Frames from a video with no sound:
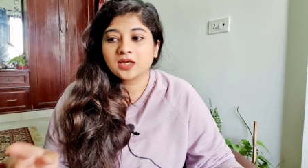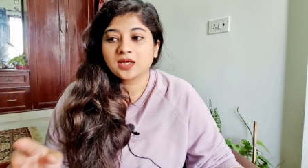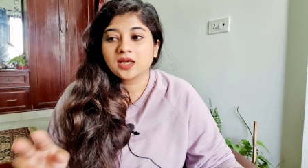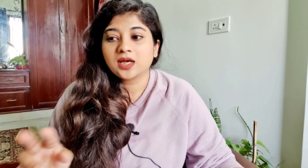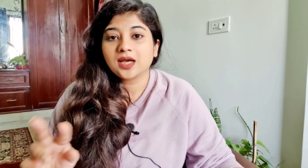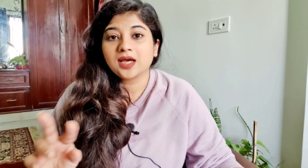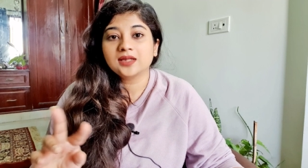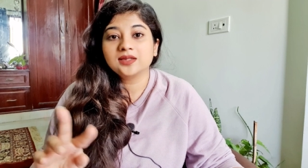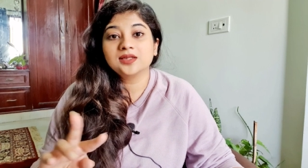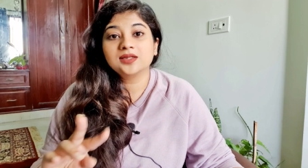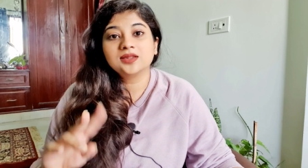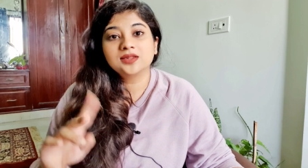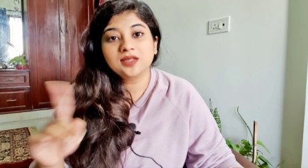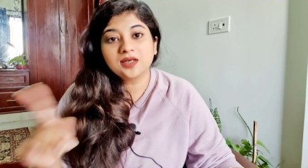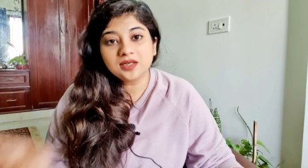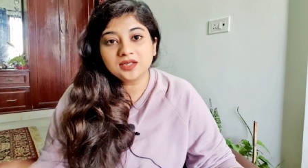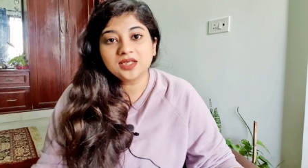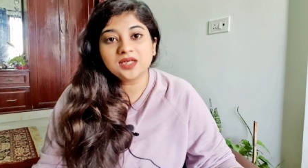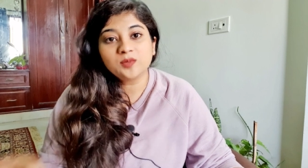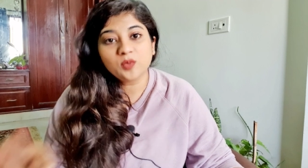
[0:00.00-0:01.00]
And the
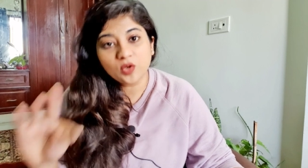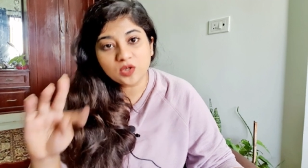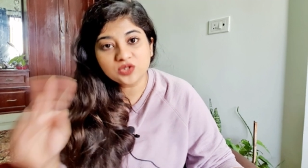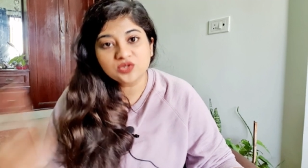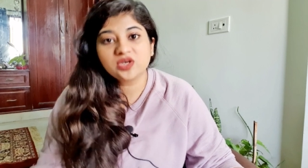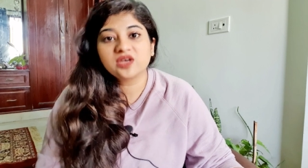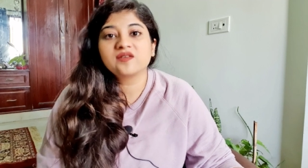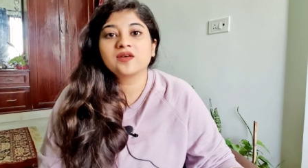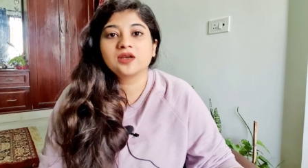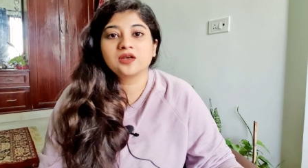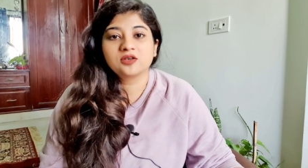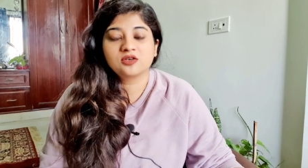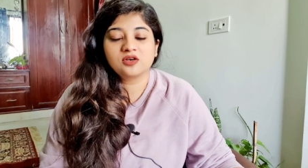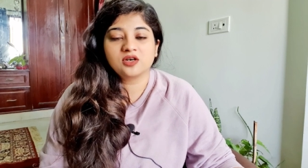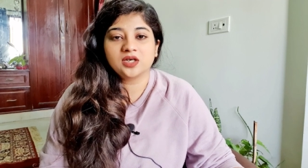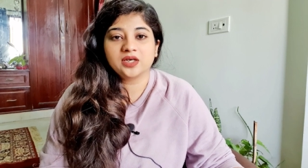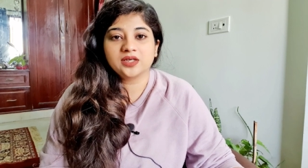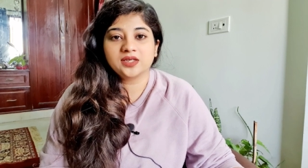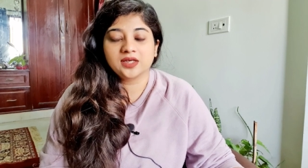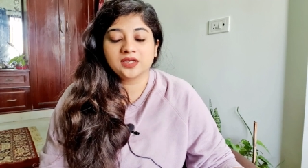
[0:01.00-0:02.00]
third time also, I went wrong
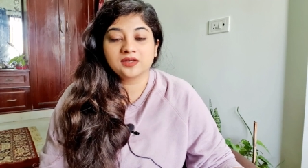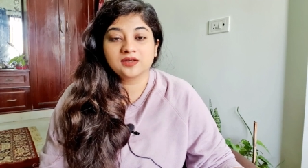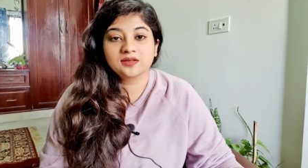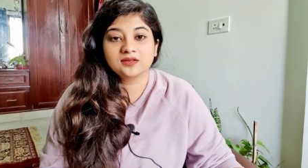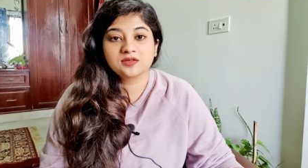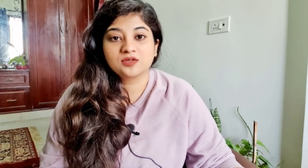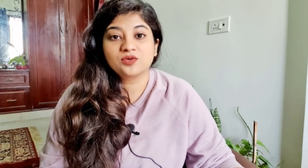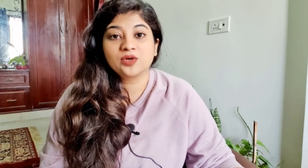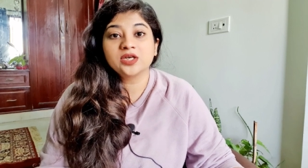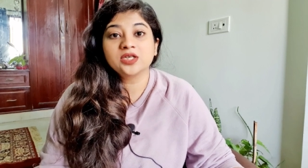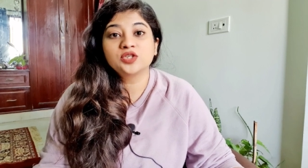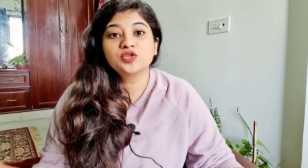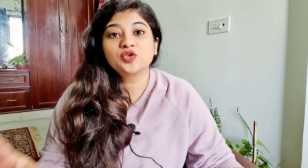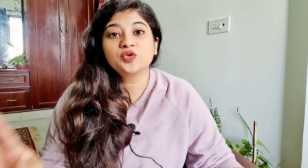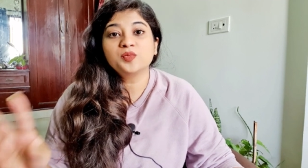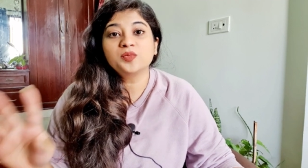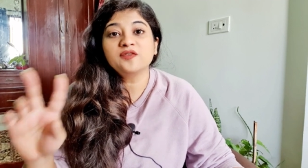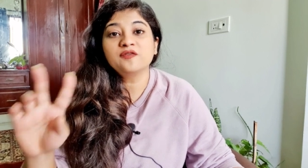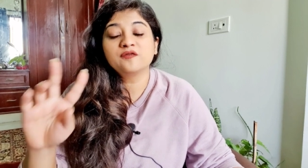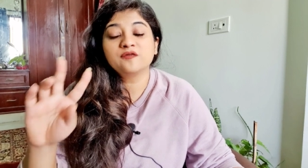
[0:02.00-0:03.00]
again. So it took
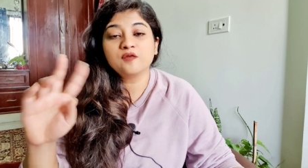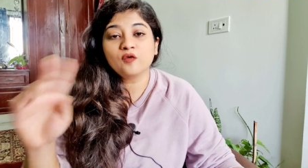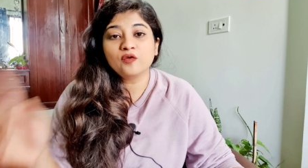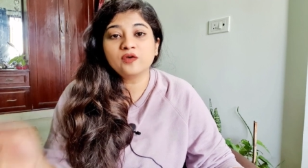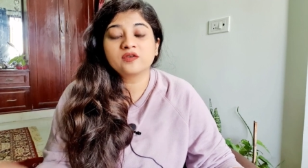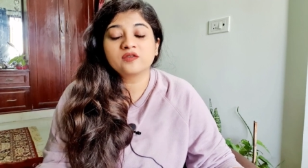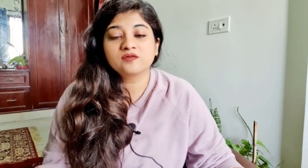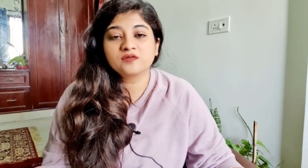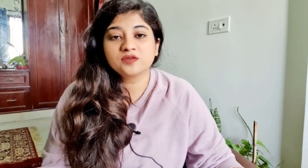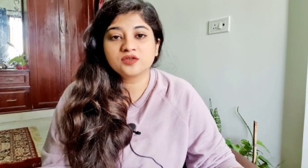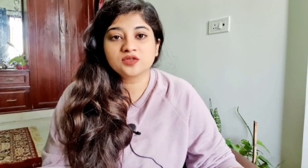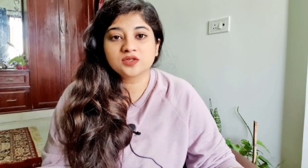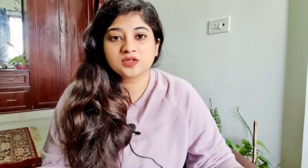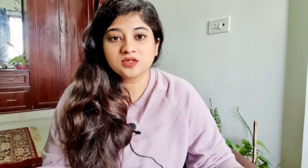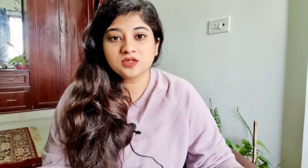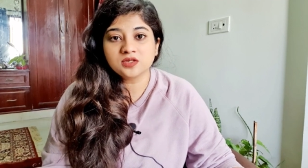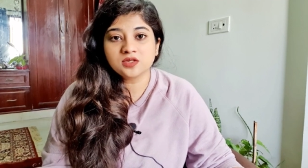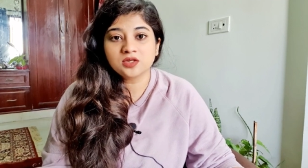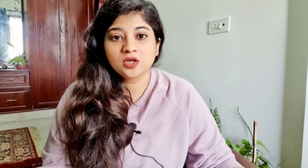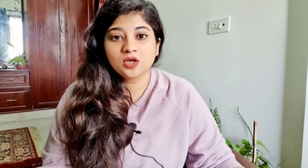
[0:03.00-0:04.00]
me four
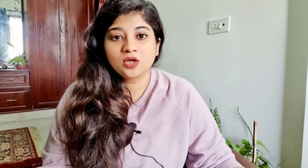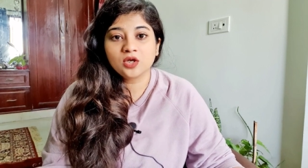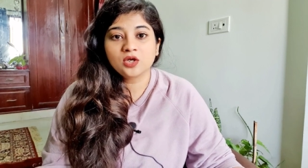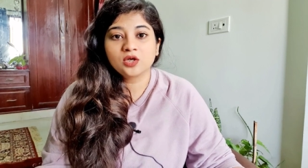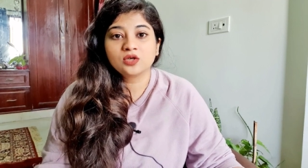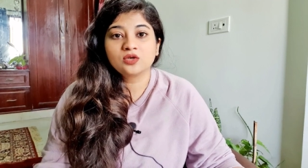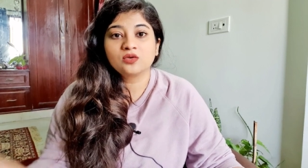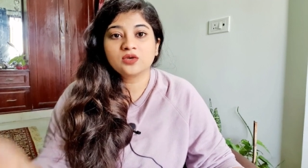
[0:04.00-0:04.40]
revisions to